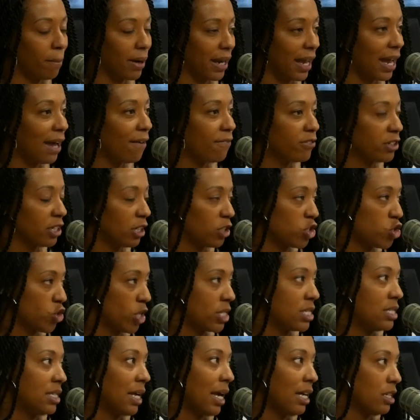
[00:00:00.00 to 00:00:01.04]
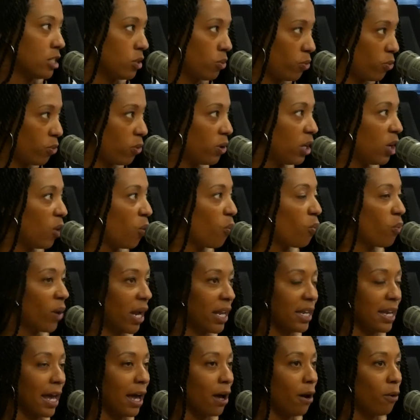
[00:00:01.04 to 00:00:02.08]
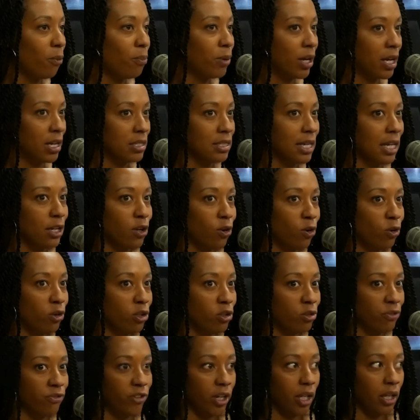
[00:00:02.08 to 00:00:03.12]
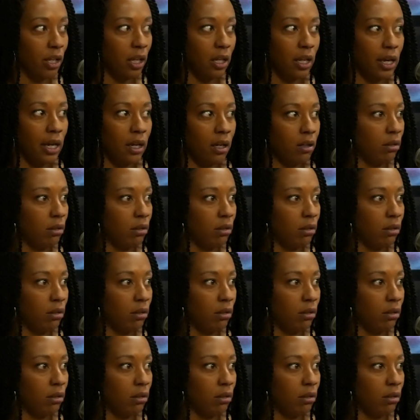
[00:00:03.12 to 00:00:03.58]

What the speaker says: but I have to address that, right now, because I know you're feeling like,